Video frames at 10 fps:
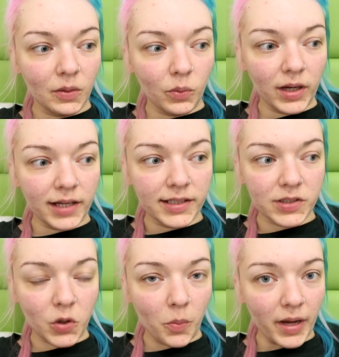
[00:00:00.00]
well, I
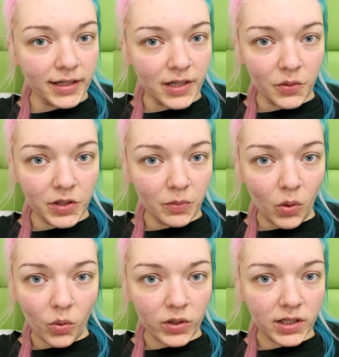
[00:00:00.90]
need to come back down in the
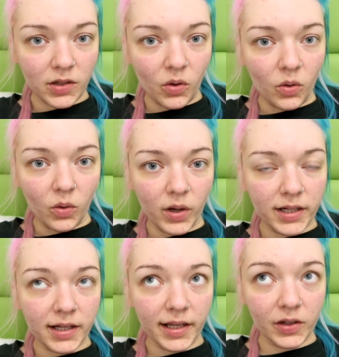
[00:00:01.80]
morning, or,
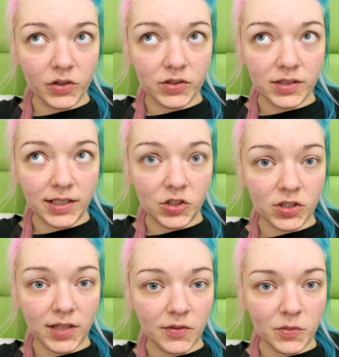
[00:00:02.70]
and like, because he
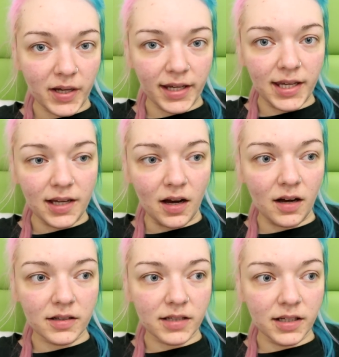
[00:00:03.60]
just gave us my key
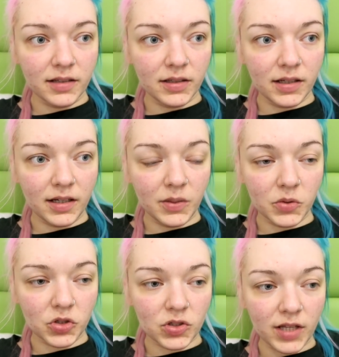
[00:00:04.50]
card, and he
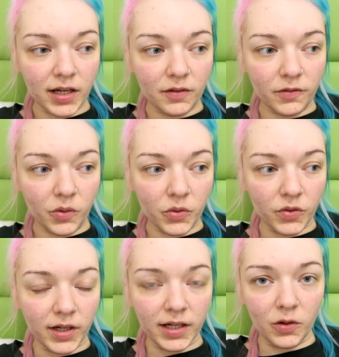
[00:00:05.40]
was just like, floor
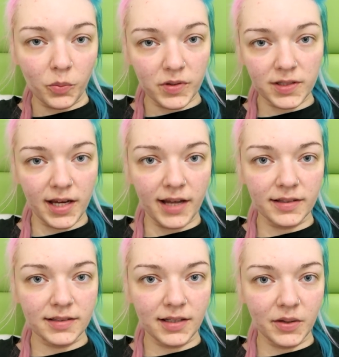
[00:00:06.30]
3, up the
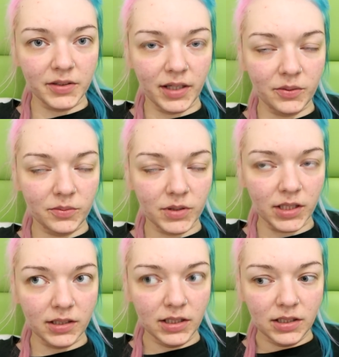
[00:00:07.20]
stairs. And I was like,
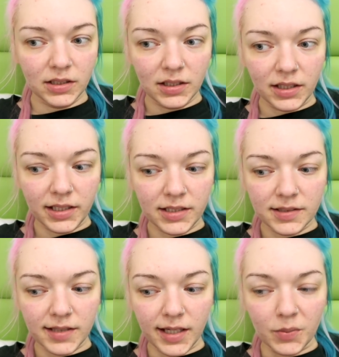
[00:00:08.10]
okay. Like, he
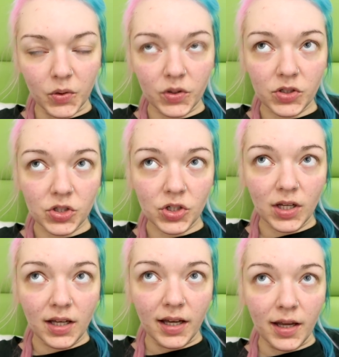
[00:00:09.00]
didn't say much.
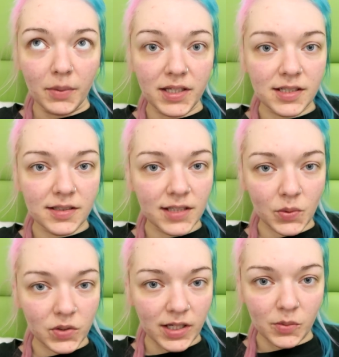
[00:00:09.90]
He didn't
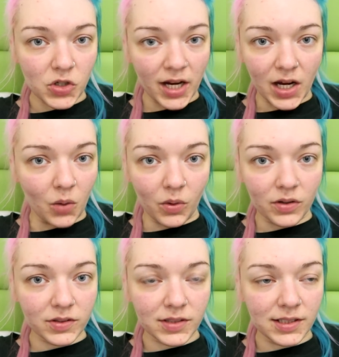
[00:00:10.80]
say what time checkout
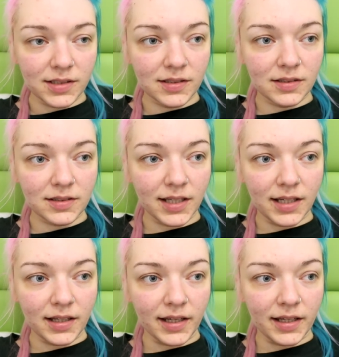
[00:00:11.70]
was. He didn't
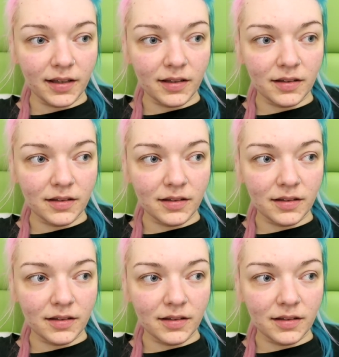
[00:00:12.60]
say, like,